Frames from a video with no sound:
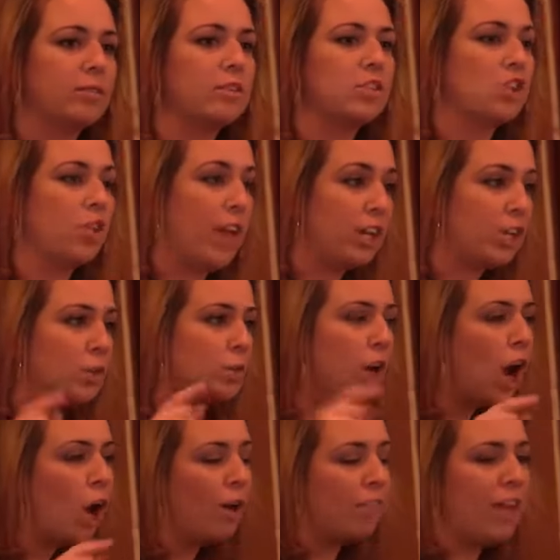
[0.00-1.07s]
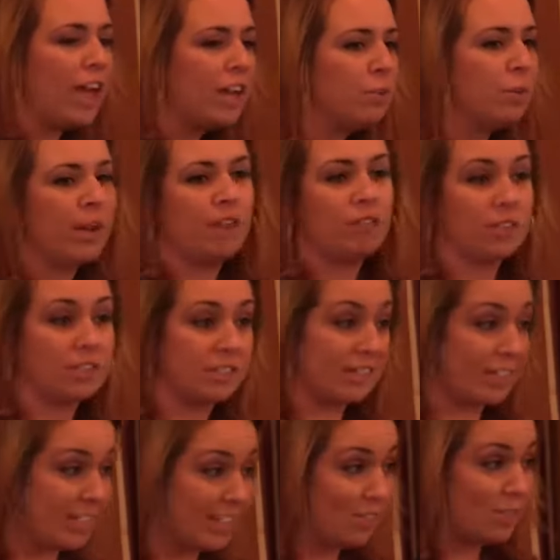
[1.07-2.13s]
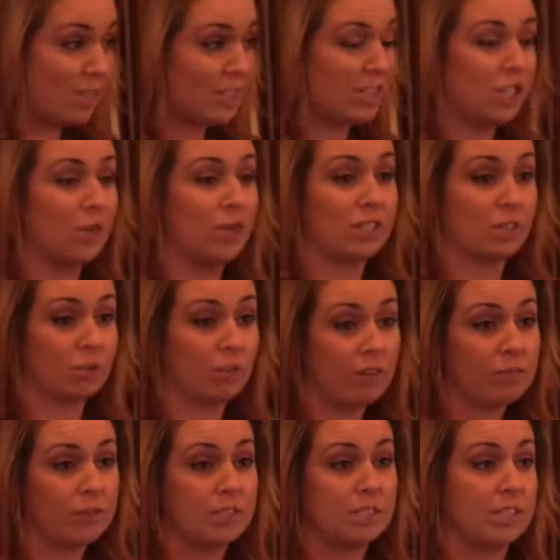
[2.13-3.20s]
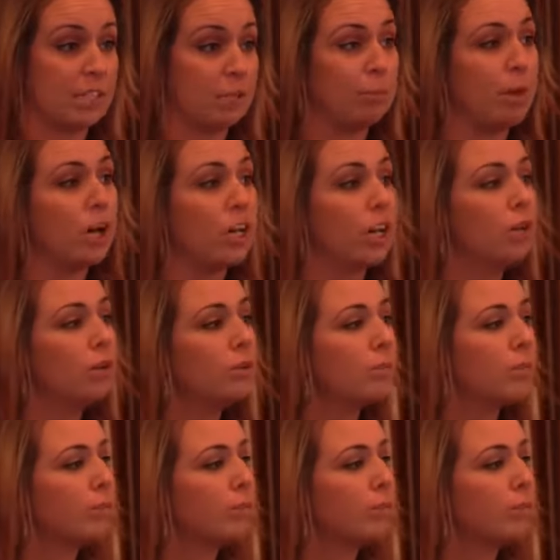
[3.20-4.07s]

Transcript: so that you know if anyone ever gives these to you as a reference to debunk you,